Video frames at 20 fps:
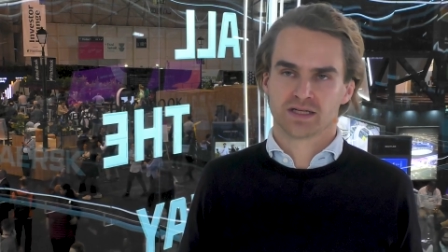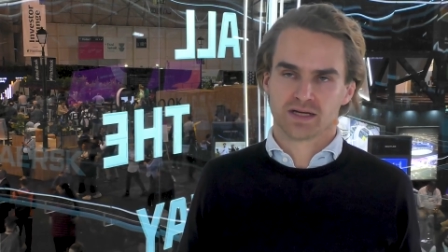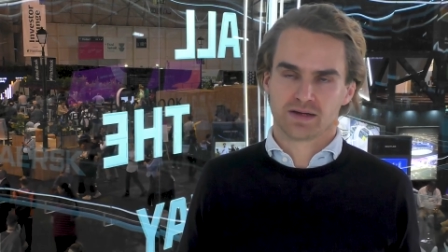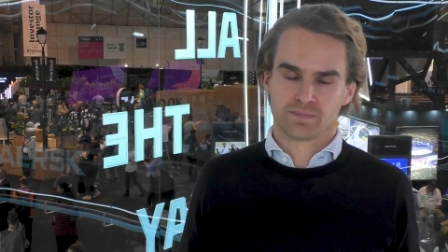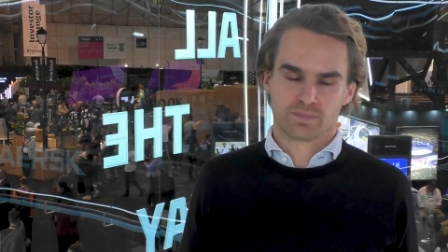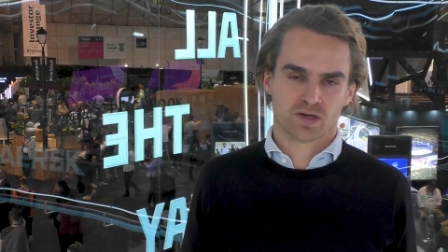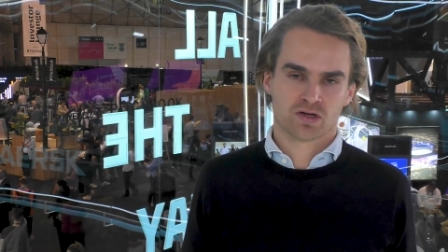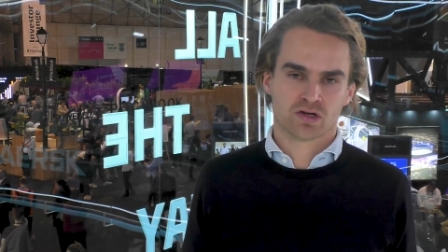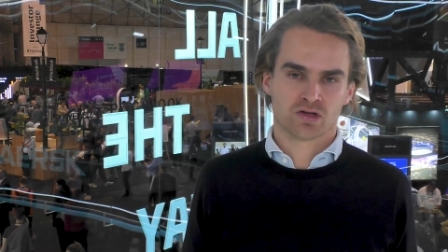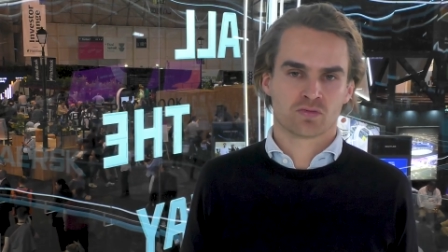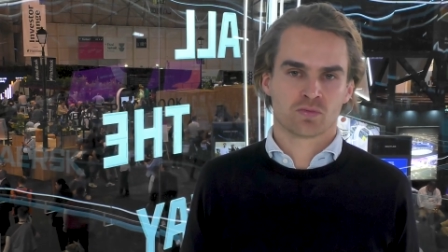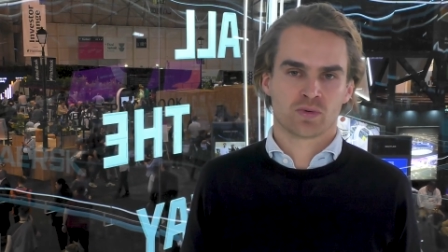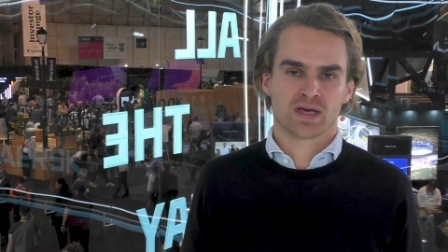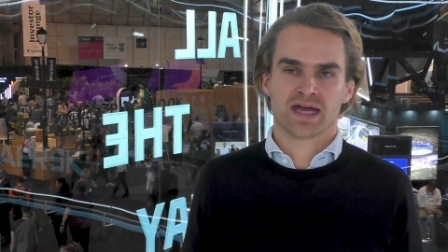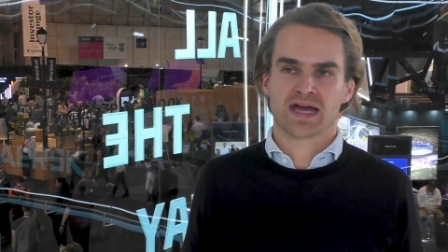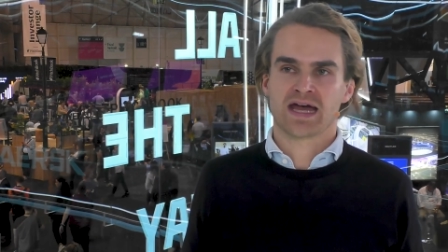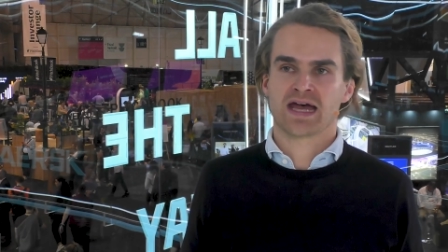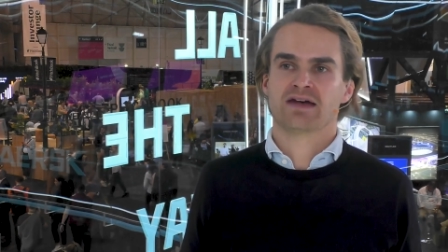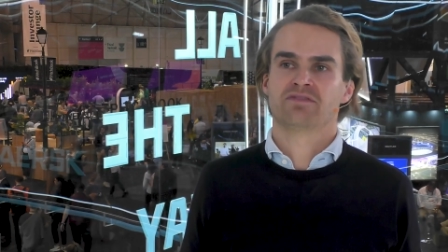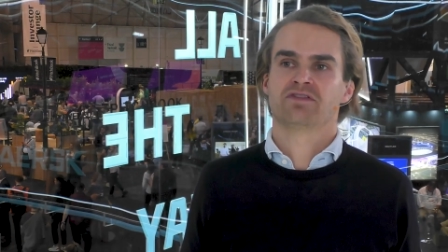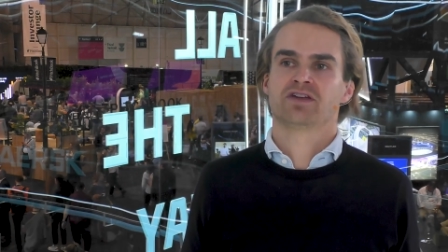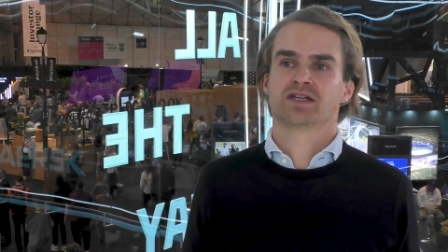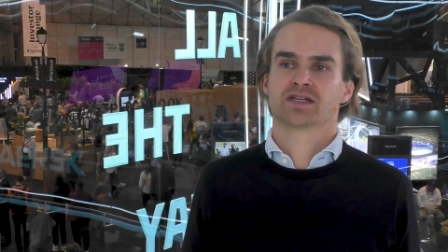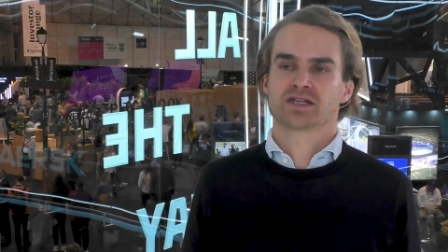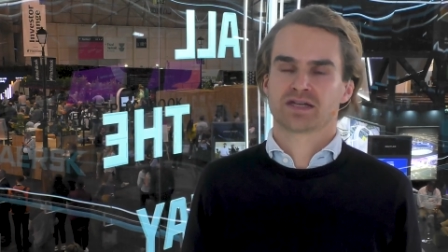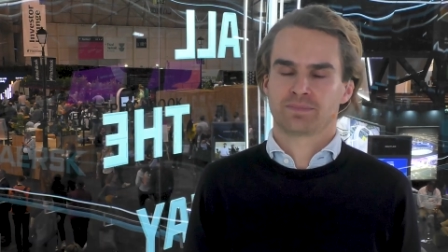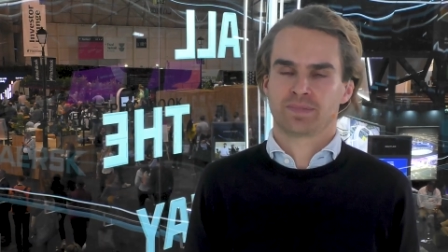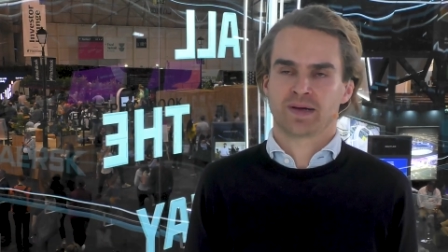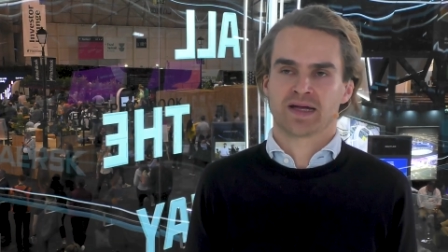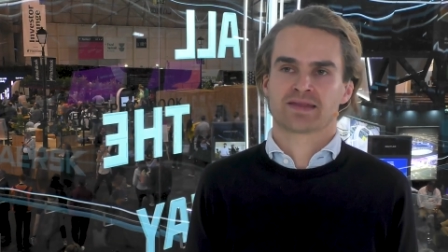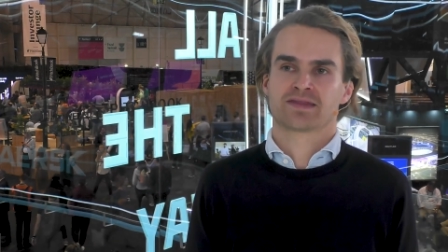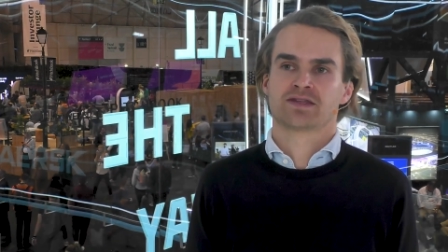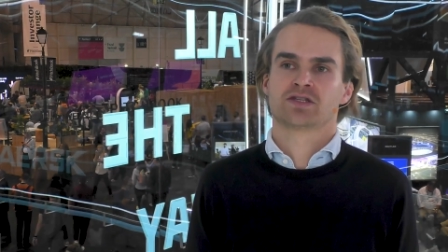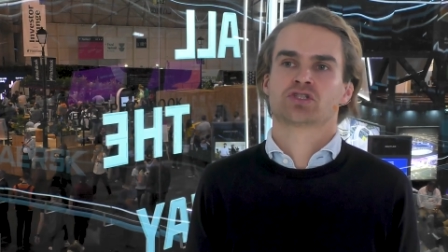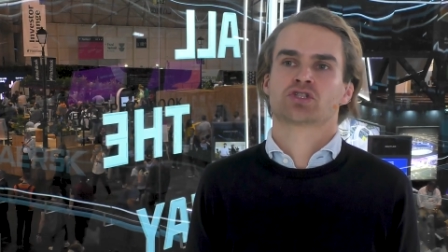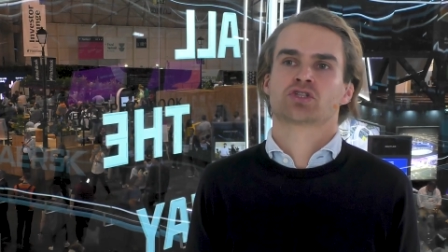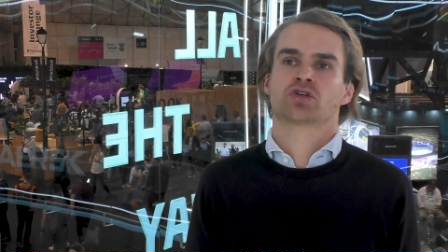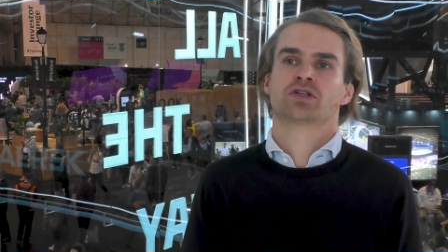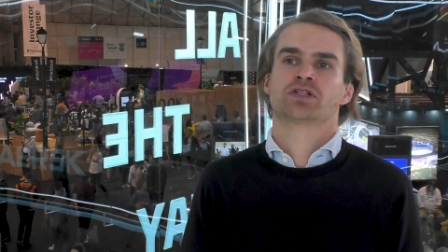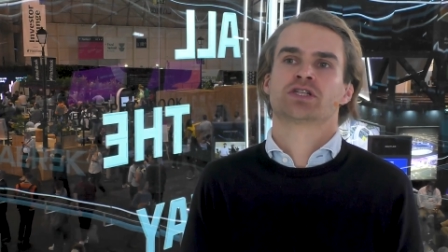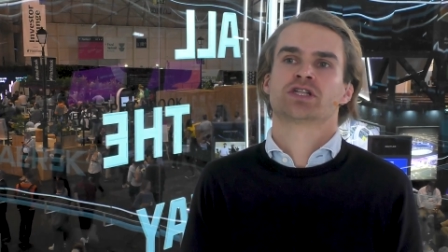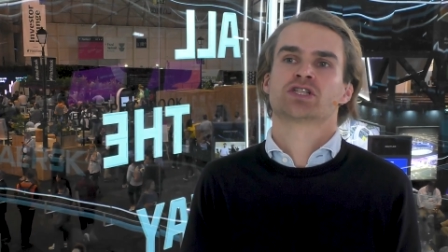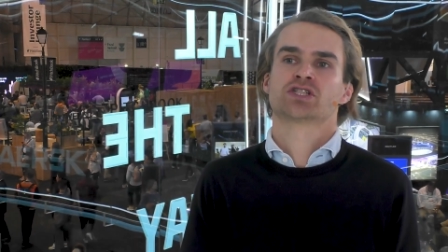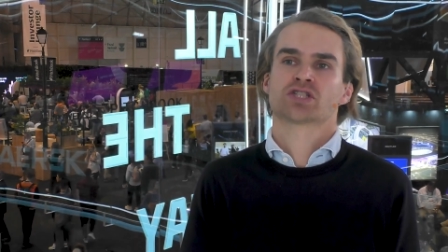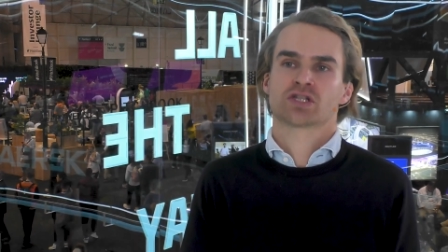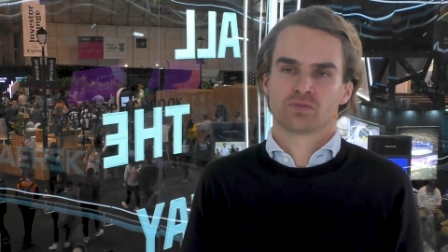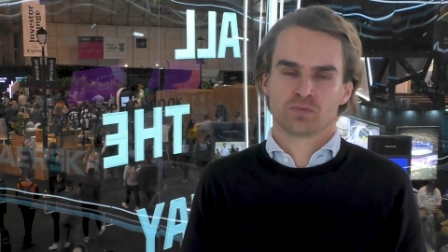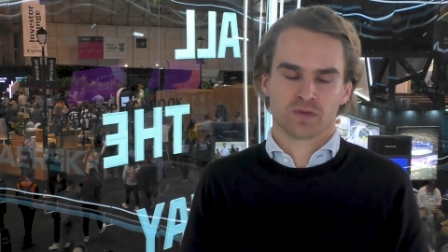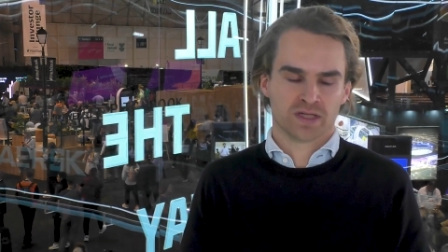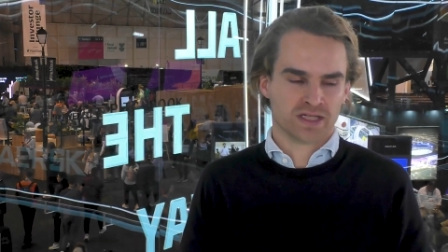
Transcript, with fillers: because we are having capacity shortage and we